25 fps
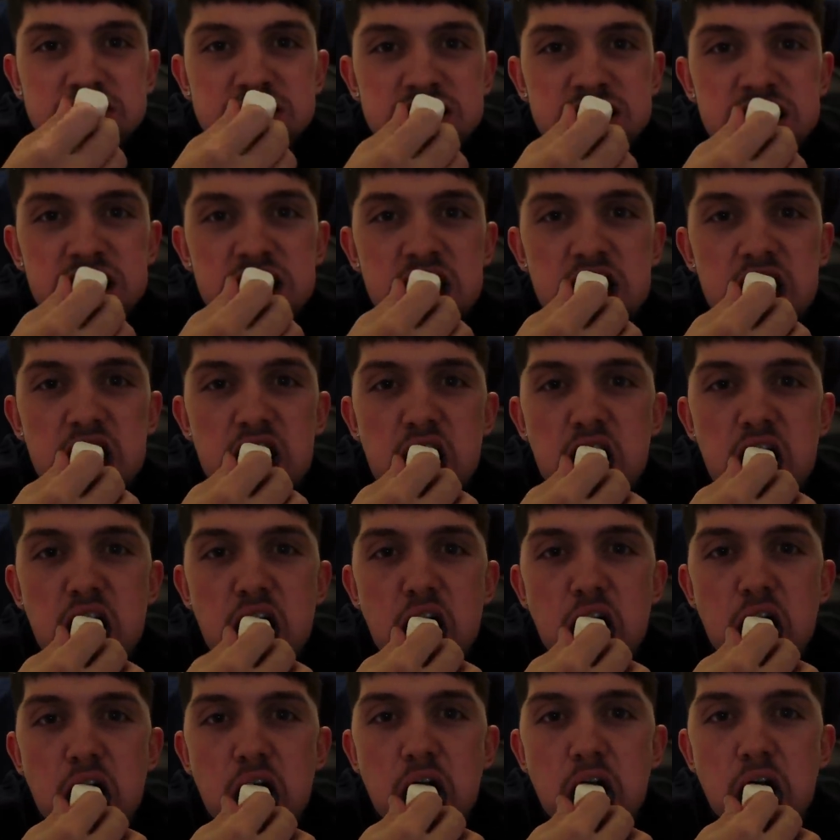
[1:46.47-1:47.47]

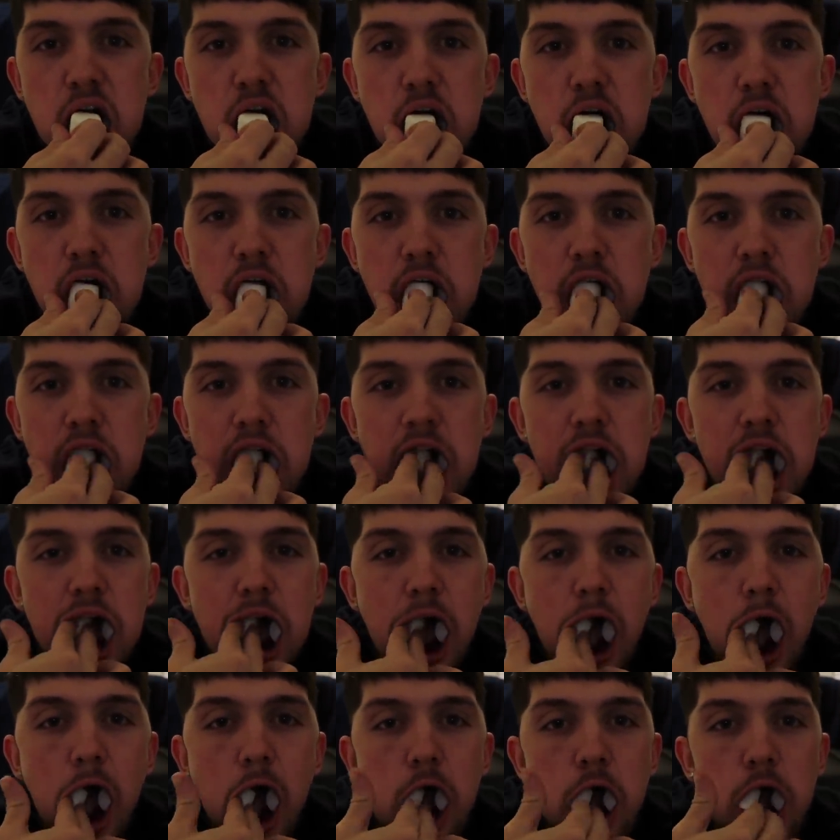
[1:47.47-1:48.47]

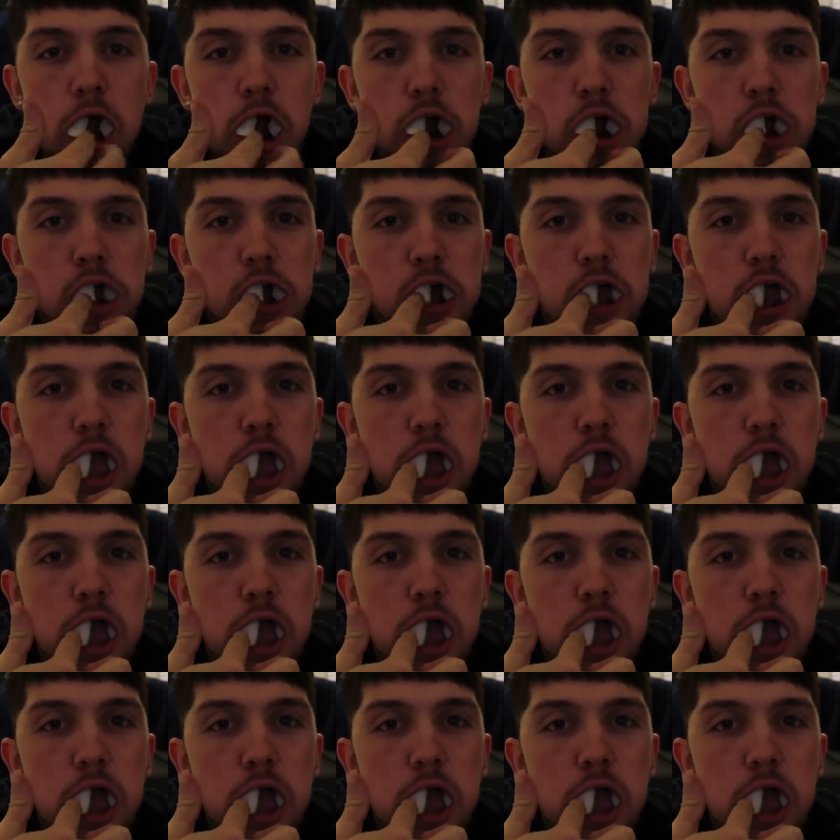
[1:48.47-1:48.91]
No one is speaking in this clip.